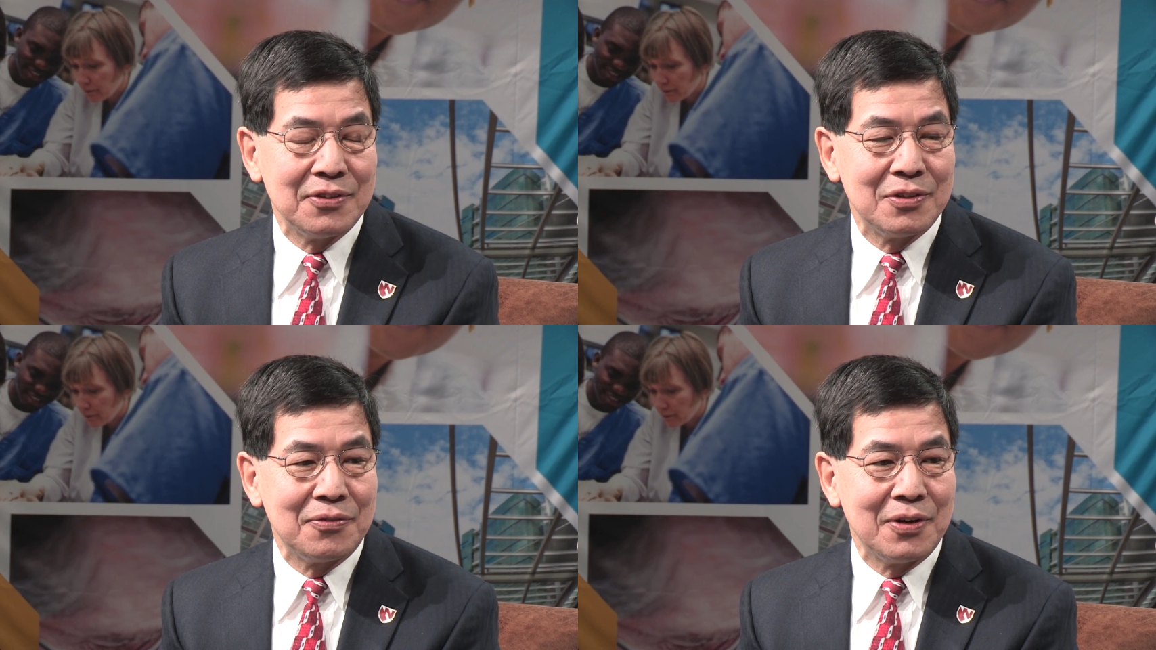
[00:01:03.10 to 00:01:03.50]

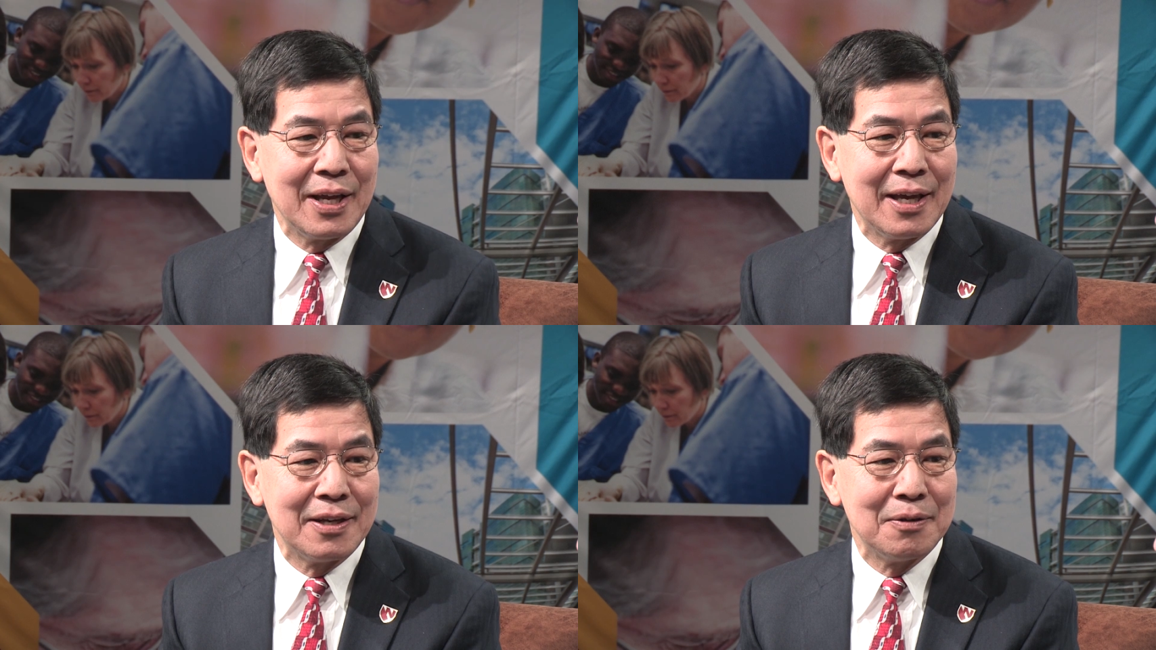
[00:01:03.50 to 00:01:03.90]
Speaker 1: has never
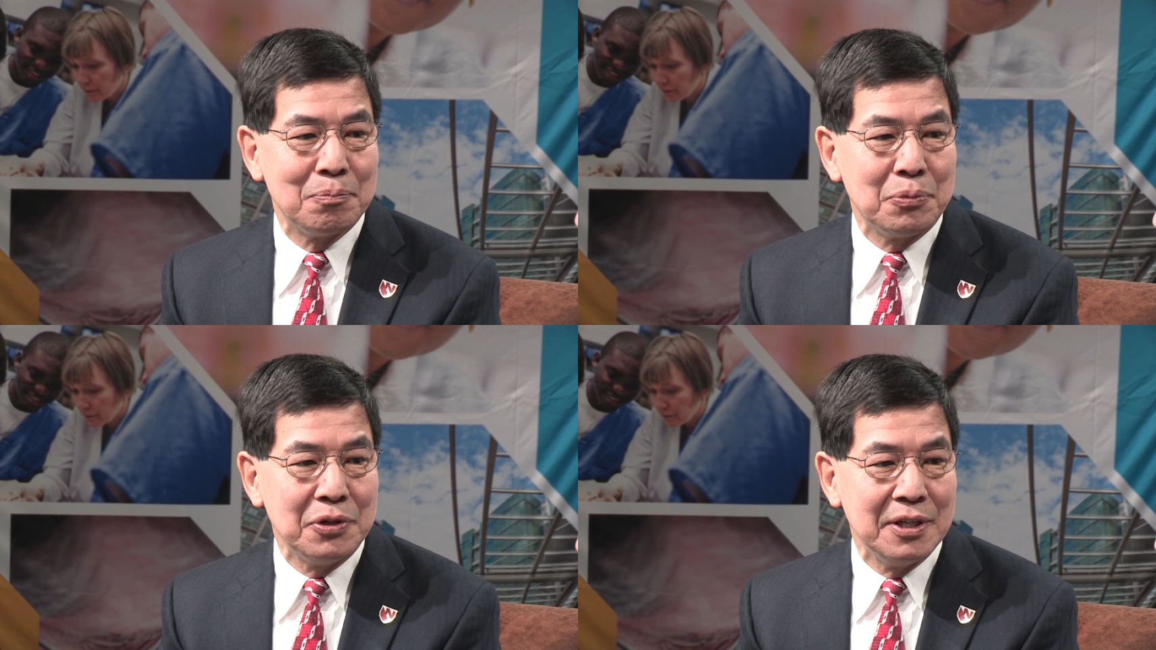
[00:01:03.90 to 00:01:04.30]
had a
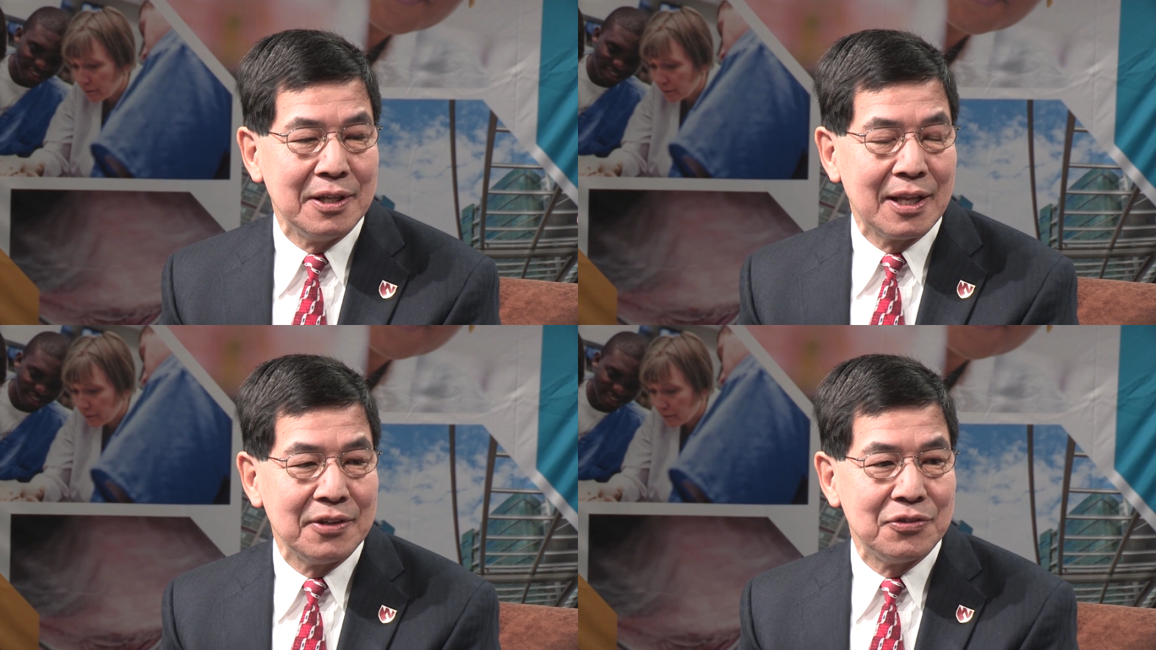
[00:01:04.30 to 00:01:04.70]

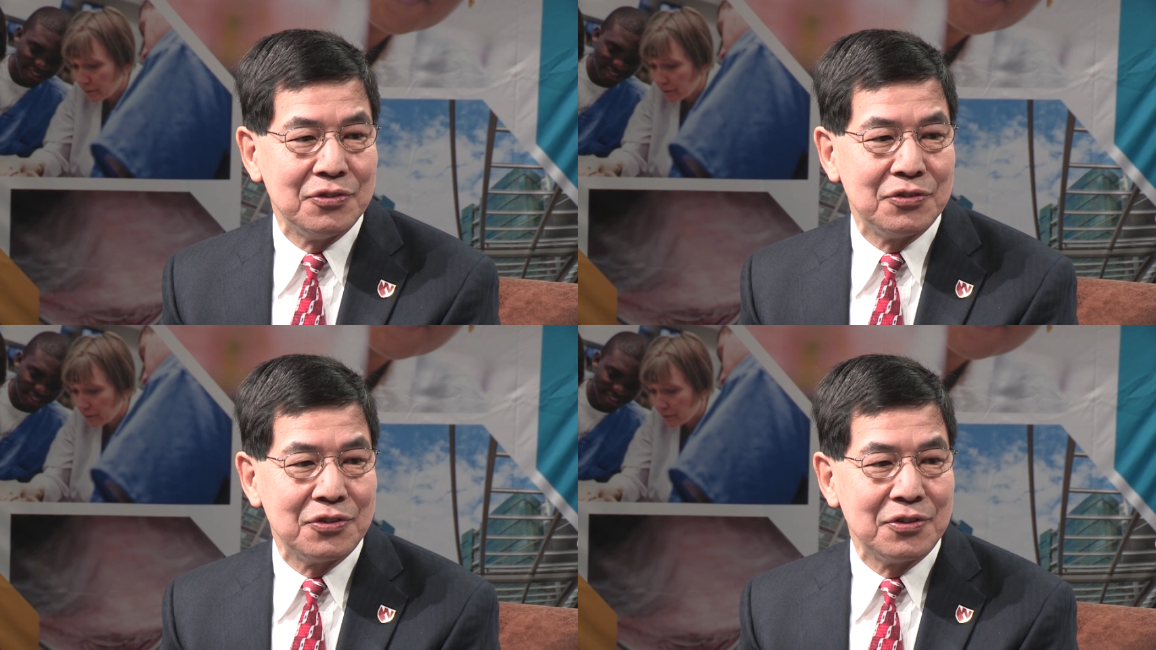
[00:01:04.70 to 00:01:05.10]

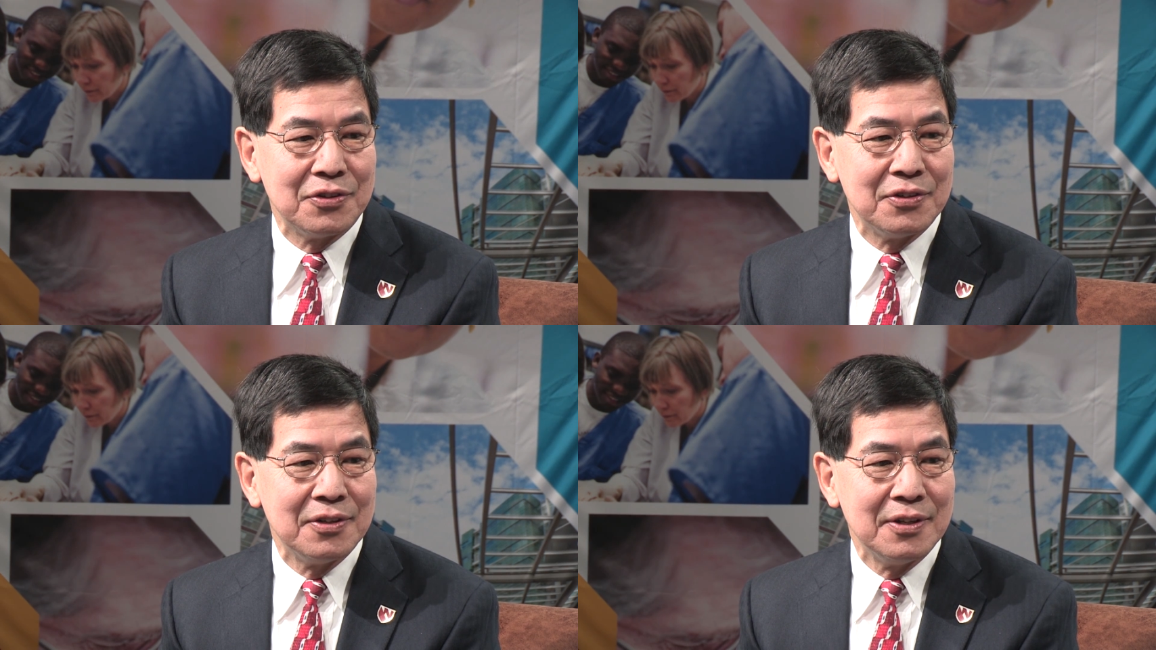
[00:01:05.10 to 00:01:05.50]

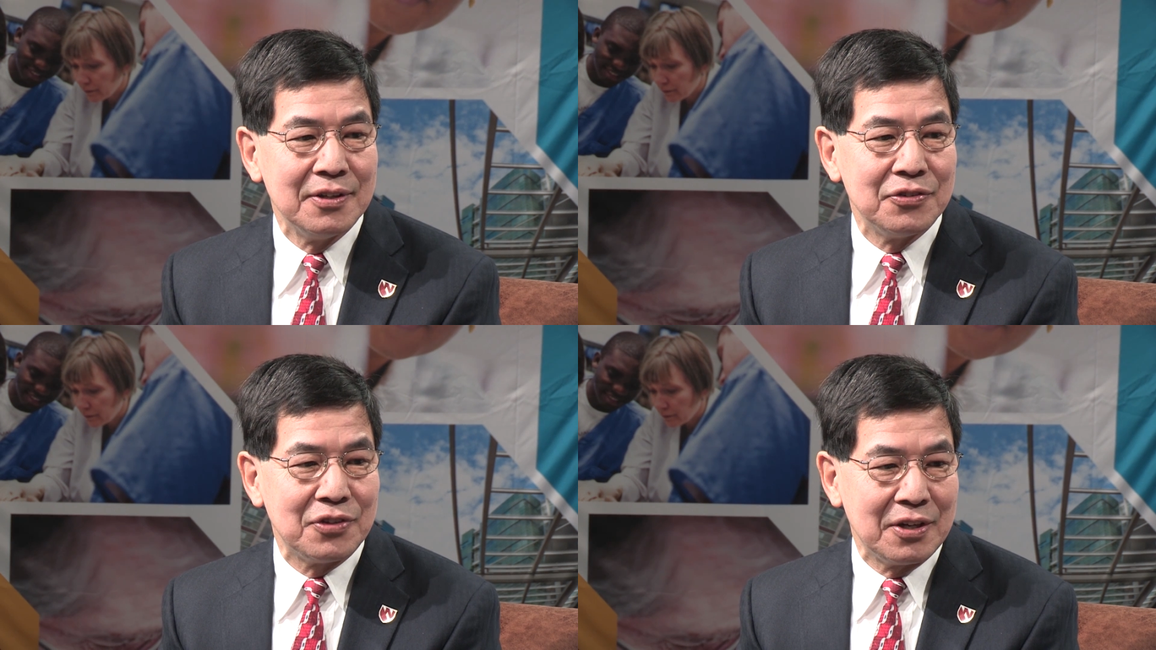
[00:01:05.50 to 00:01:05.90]
pre-licensure
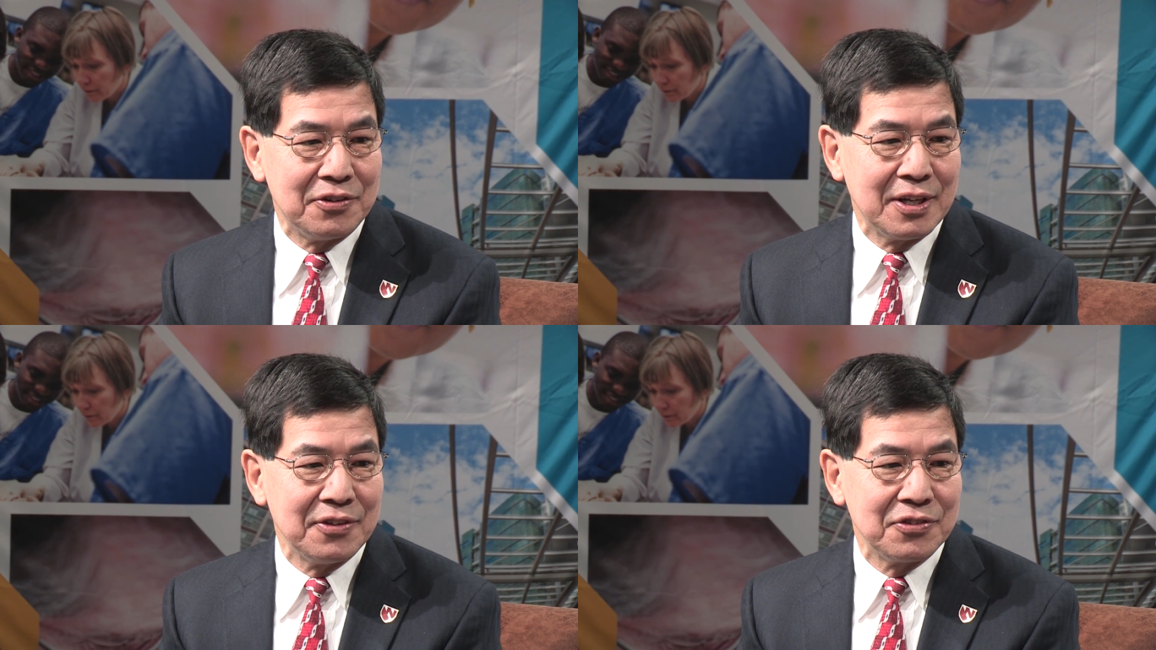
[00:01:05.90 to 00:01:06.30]

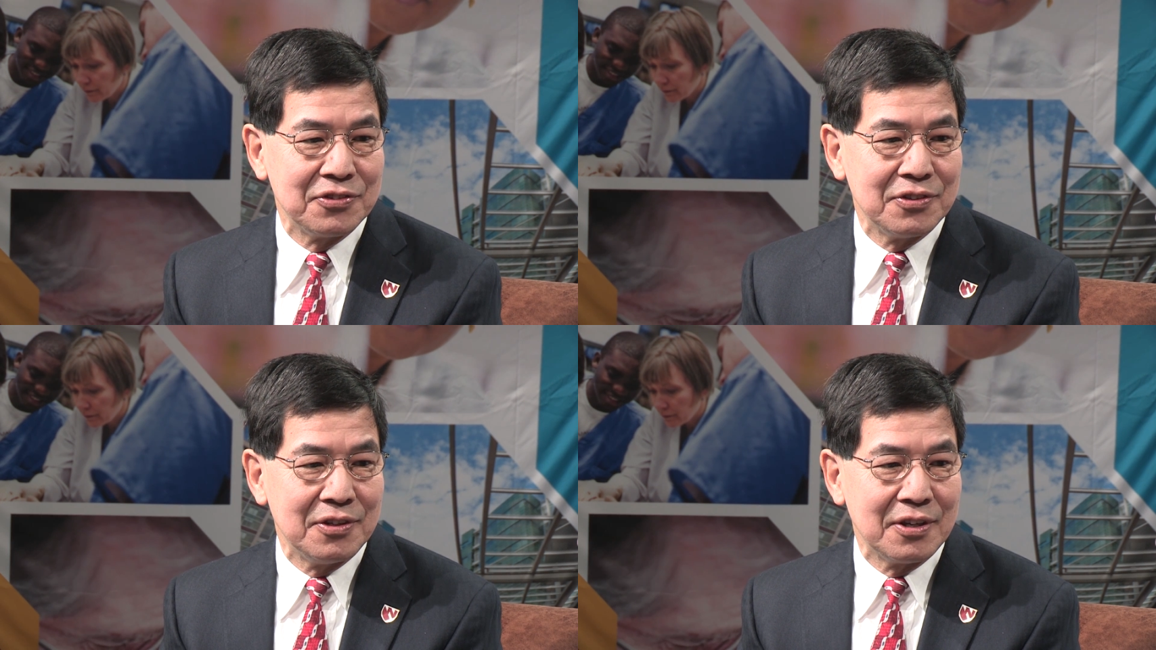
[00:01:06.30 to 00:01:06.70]

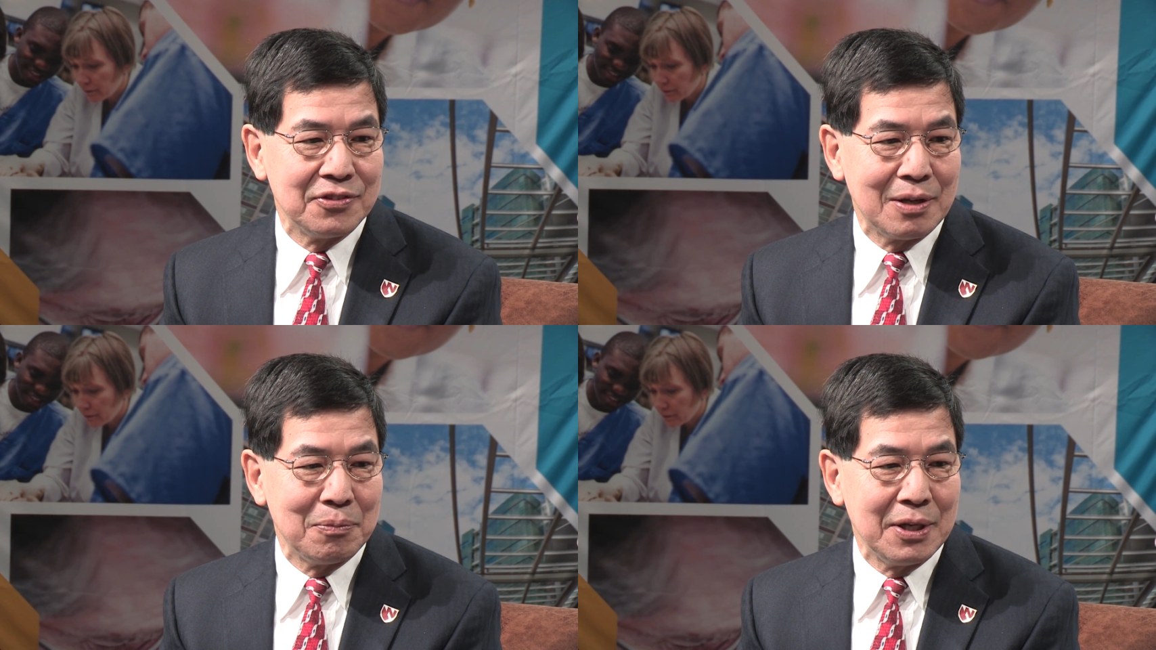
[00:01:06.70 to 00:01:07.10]
standardized
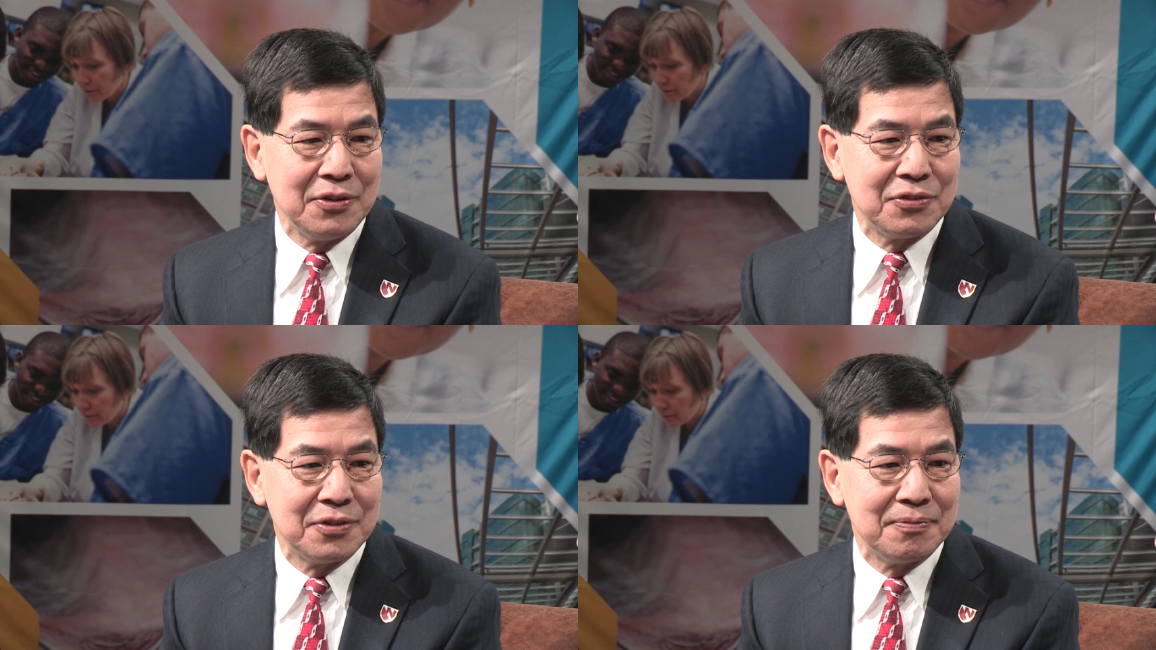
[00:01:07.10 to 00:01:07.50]

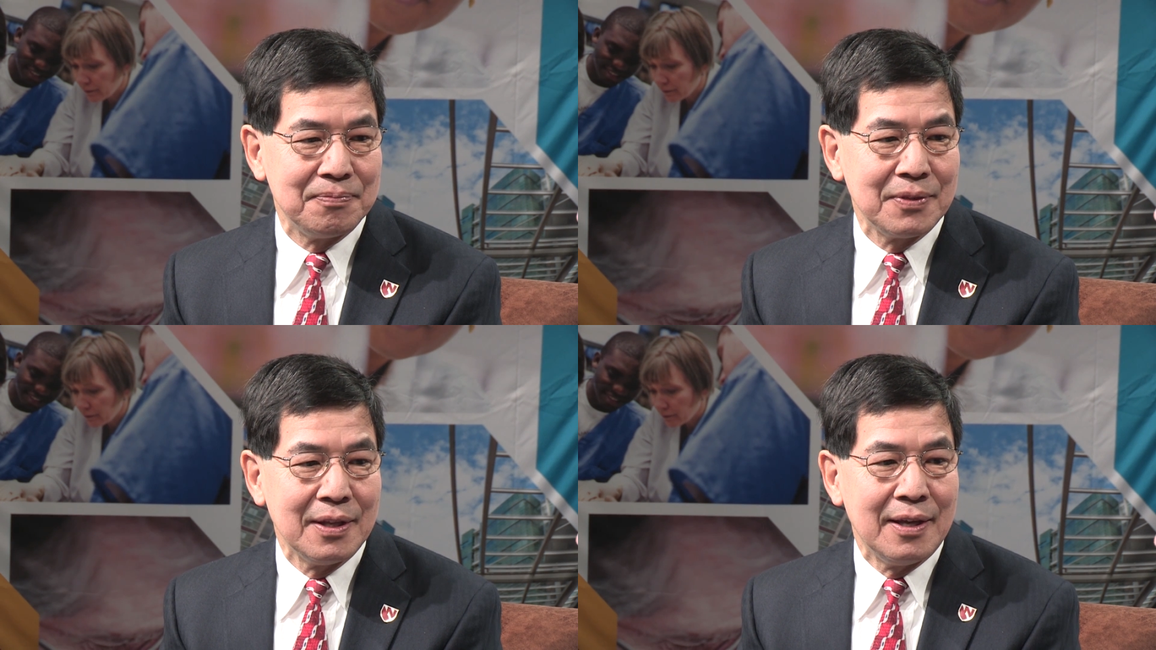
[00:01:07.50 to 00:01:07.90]
examination.
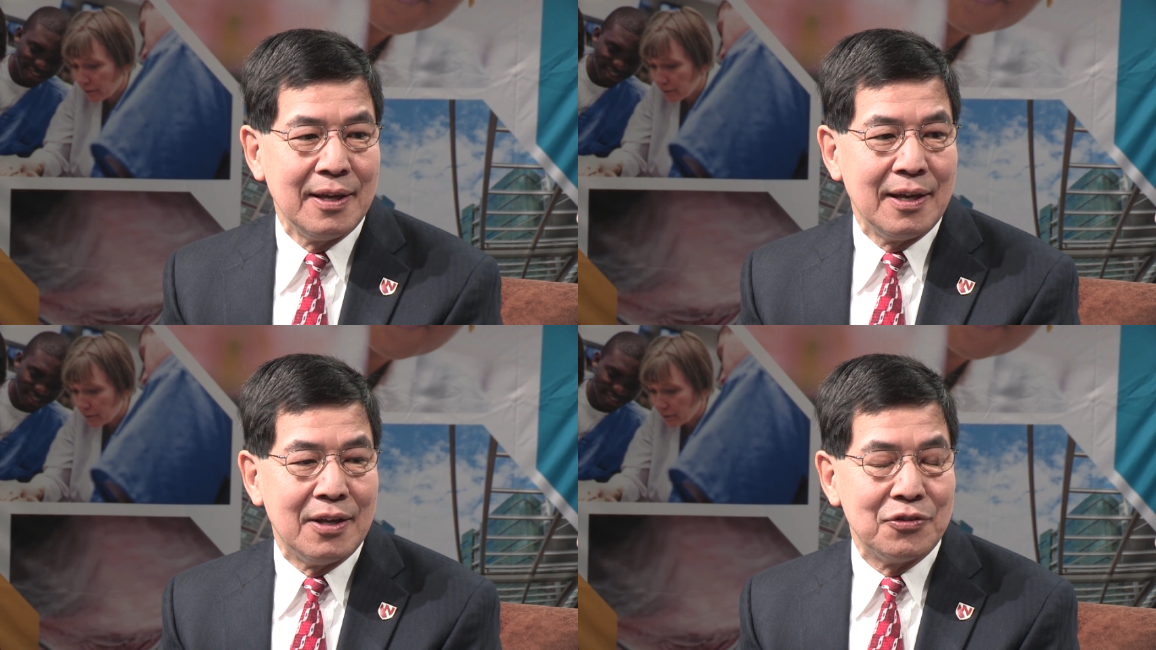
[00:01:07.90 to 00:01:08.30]
Mm -hmm.